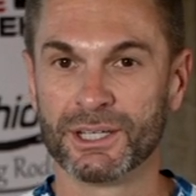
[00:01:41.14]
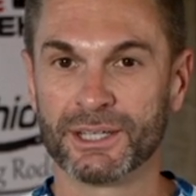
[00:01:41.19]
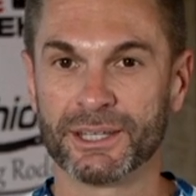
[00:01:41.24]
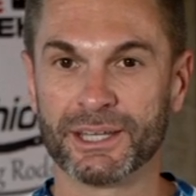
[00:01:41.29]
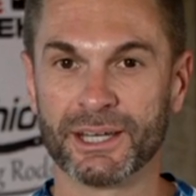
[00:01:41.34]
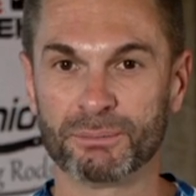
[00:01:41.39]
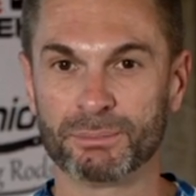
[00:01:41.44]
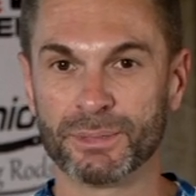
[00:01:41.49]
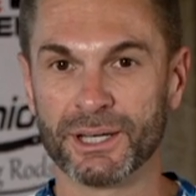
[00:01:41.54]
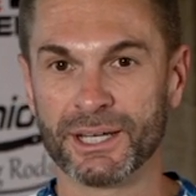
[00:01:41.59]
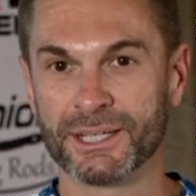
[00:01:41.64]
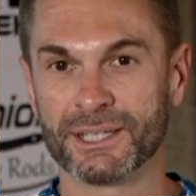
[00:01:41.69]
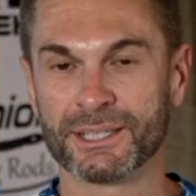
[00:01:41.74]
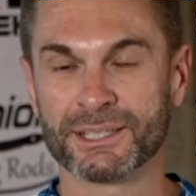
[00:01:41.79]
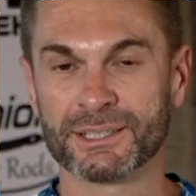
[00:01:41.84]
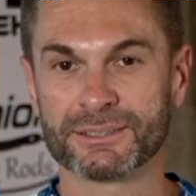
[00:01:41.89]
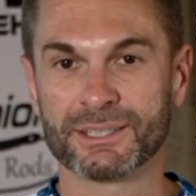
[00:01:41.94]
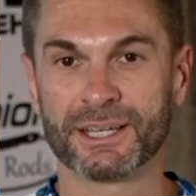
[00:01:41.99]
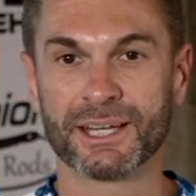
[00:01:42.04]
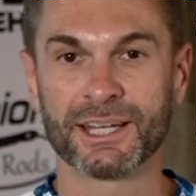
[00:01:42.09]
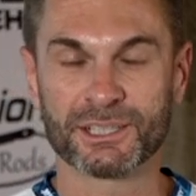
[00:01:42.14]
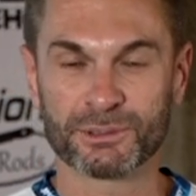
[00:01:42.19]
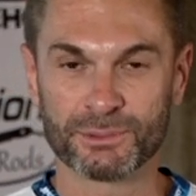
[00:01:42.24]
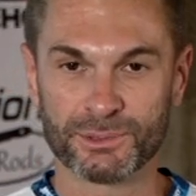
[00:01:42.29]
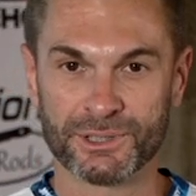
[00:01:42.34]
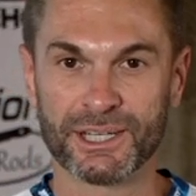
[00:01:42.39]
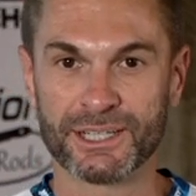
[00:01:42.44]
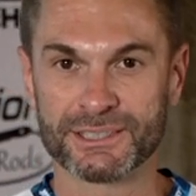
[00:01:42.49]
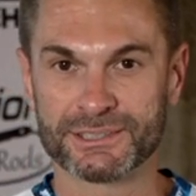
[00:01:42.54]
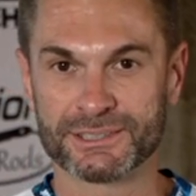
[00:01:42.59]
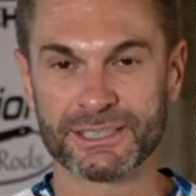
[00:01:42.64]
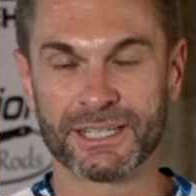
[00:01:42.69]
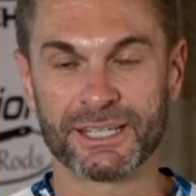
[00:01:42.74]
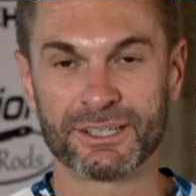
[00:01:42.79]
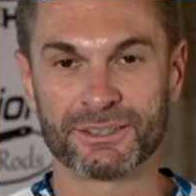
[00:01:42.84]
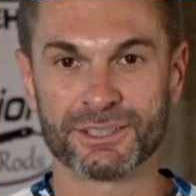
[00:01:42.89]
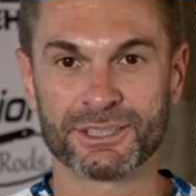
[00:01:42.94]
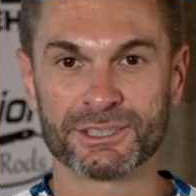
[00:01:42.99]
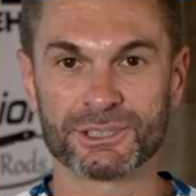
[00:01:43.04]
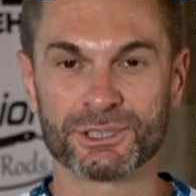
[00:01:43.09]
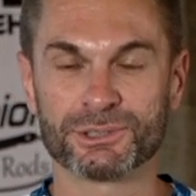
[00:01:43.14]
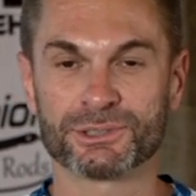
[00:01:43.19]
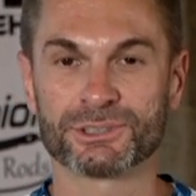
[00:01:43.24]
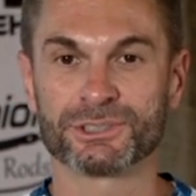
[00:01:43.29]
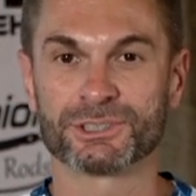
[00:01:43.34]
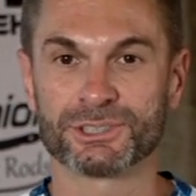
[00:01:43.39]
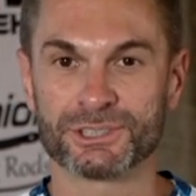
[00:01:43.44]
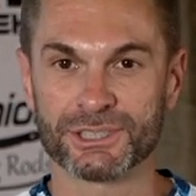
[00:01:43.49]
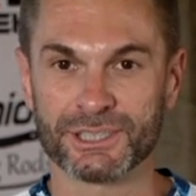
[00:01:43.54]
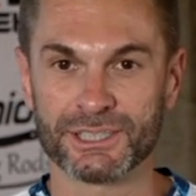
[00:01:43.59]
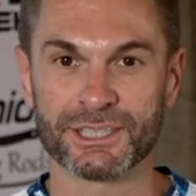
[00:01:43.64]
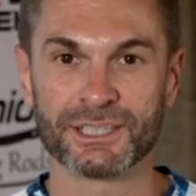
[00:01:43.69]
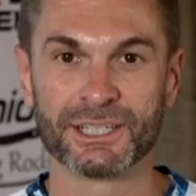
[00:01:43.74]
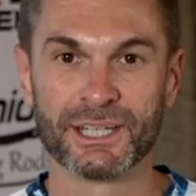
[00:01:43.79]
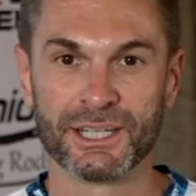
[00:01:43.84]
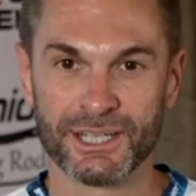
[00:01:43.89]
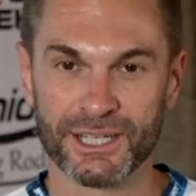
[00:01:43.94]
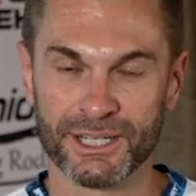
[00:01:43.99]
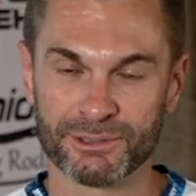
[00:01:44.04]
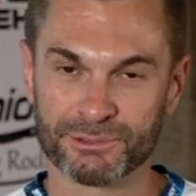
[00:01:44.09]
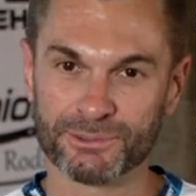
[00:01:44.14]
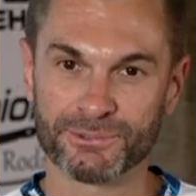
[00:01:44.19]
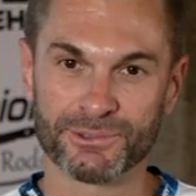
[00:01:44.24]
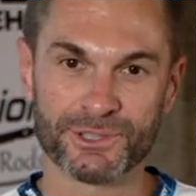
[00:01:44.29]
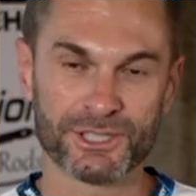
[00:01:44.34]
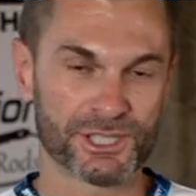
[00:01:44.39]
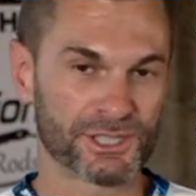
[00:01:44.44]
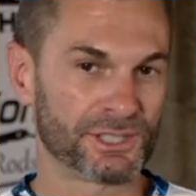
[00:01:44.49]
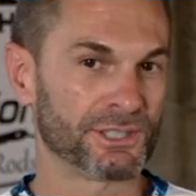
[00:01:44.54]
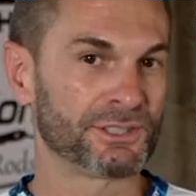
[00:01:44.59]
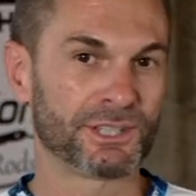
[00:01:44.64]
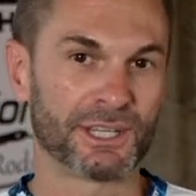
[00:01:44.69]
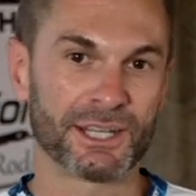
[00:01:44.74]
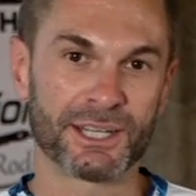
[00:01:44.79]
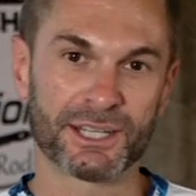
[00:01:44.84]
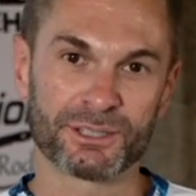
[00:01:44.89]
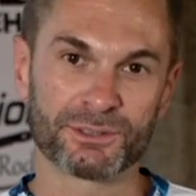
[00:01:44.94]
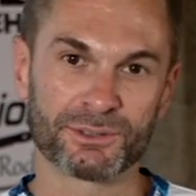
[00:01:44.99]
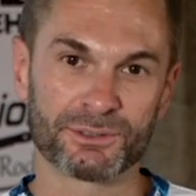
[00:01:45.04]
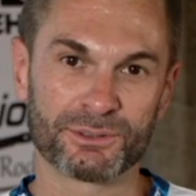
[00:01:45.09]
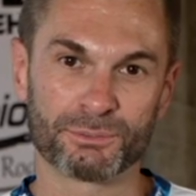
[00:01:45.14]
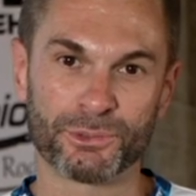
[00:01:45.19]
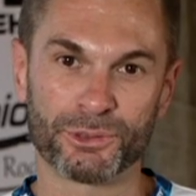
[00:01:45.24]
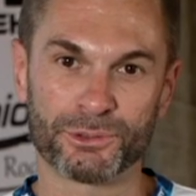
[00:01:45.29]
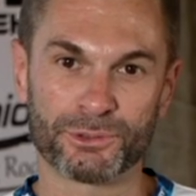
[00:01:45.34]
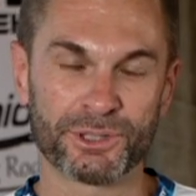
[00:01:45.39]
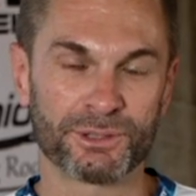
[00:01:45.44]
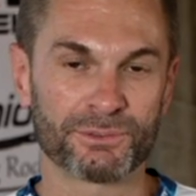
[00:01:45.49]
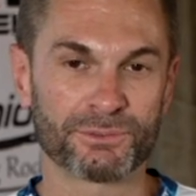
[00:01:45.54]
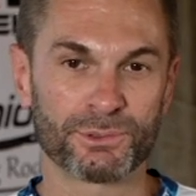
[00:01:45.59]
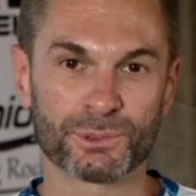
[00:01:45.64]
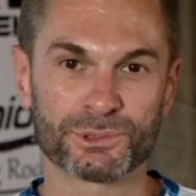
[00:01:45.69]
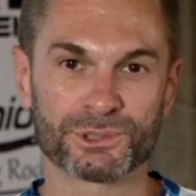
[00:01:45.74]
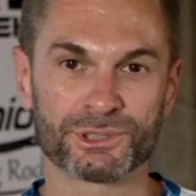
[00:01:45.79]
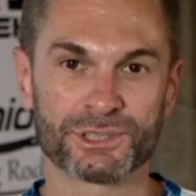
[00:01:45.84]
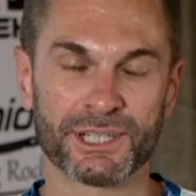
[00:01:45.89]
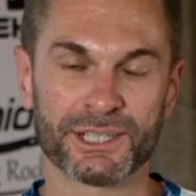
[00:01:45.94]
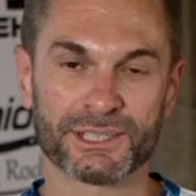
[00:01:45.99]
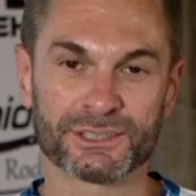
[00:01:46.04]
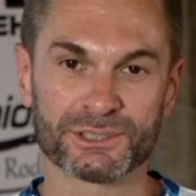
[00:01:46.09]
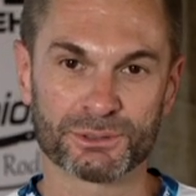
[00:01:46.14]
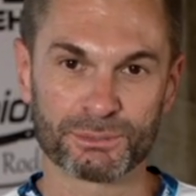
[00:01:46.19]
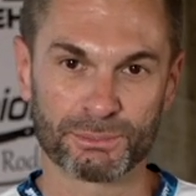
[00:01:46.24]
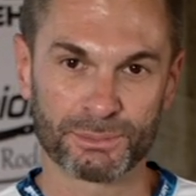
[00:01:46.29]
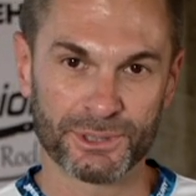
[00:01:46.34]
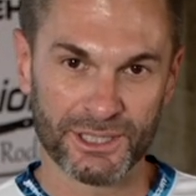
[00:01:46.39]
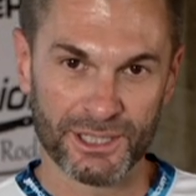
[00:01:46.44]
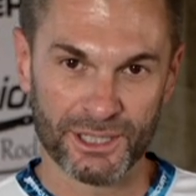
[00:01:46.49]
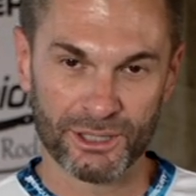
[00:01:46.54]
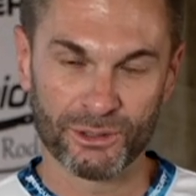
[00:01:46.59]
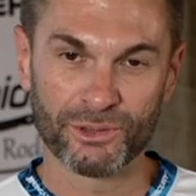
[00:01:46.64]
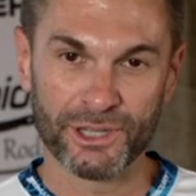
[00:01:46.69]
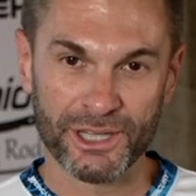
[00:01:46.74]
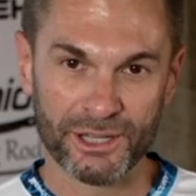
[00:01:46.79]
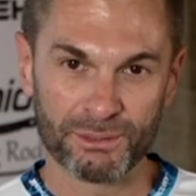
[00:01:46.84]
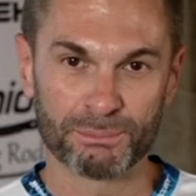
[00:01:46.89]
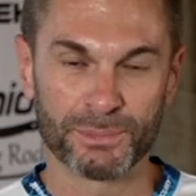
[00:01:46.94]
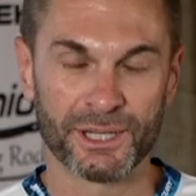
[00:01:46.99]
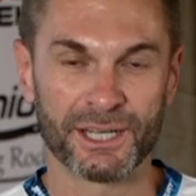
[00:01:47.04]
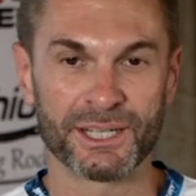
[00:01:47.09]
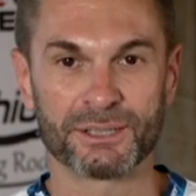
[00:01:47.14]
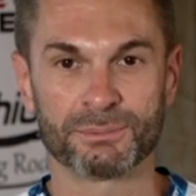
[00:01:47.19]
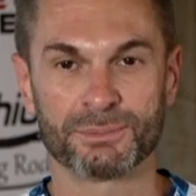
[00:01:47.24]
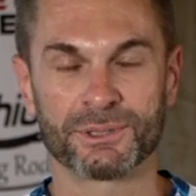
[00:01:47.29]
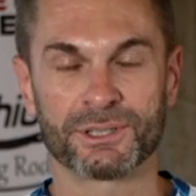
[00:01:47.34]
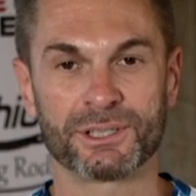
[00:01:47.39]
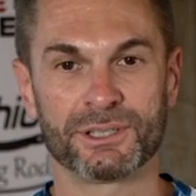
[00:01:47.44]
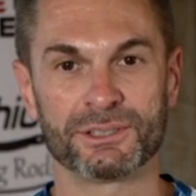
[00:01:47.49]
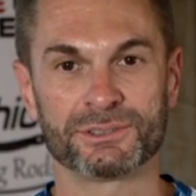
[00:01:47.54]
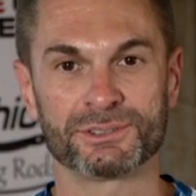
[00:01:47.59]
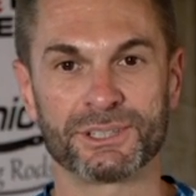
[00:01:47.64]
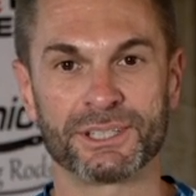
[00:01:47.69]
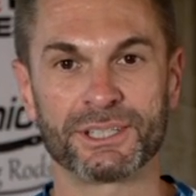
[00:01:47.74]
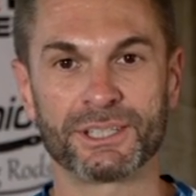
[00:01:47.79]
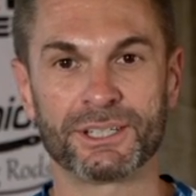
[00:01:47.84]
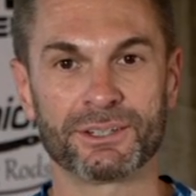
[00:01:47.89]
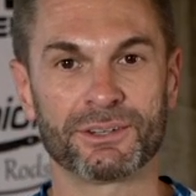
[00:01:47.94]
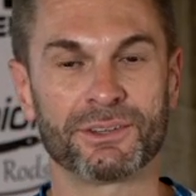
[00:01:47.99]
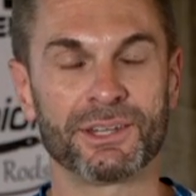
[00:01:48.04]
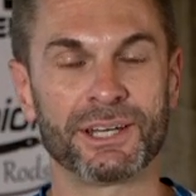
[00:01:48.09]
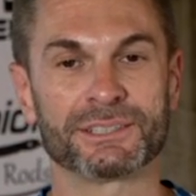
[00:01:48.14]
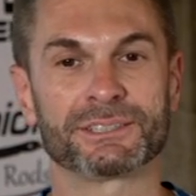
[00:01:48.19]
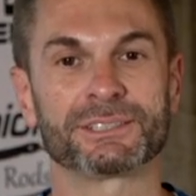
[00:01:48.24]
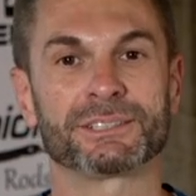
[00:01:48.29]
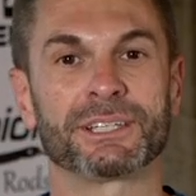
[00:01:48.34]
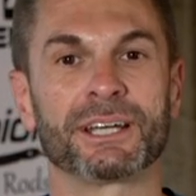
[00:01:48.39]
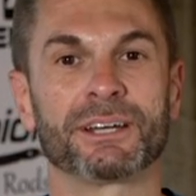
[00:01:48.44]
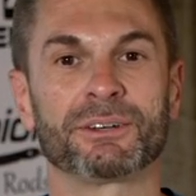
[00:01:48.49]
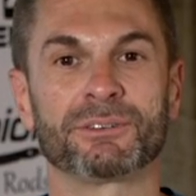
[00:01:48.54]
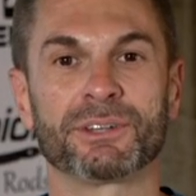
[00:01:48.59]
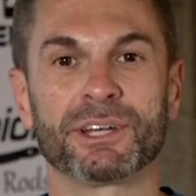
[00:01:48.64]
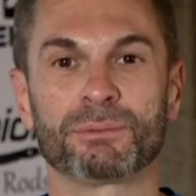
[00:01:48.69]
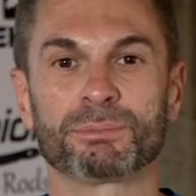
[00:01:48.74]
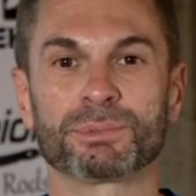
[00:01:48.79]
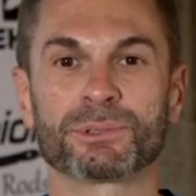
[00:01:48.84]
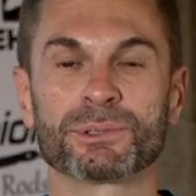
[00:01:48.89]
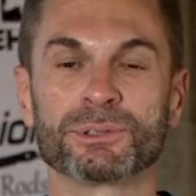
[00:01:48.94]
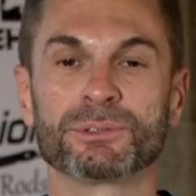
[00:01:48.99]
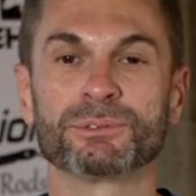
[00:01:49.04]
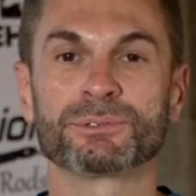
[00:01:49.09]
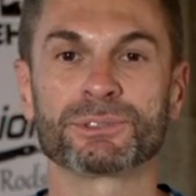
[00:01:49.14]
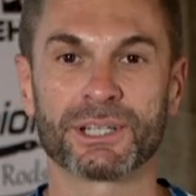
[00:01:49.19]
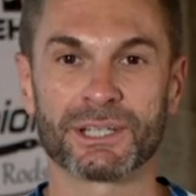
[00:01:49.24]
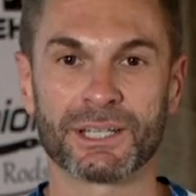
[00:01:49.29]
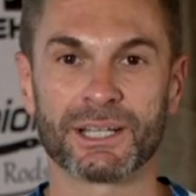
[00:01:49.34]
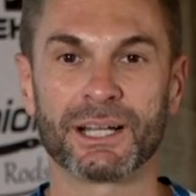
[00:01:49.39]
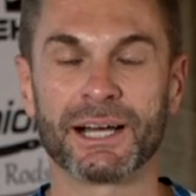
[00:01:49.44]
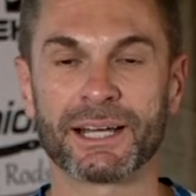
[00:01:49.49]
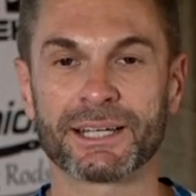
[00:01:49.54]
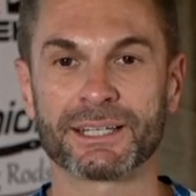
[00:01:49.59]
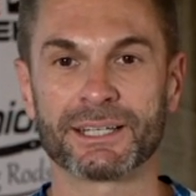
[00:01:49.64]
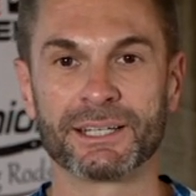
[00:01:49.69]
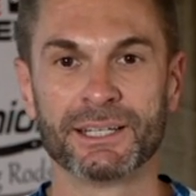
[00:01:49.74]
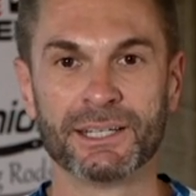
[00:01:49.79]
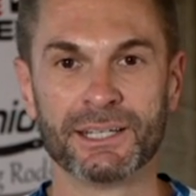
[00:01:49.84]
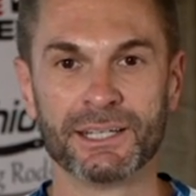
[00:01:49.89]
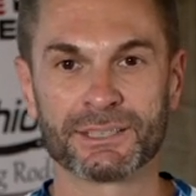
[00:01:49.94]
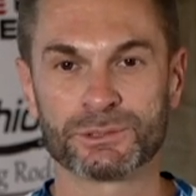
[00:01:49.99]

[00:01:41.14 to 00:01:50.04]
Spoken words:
that bait in the tank with that sound in it, you can see every fish in the tank in 3 or 4 seconds will be on that bait because they hear that sound. That proves they like it.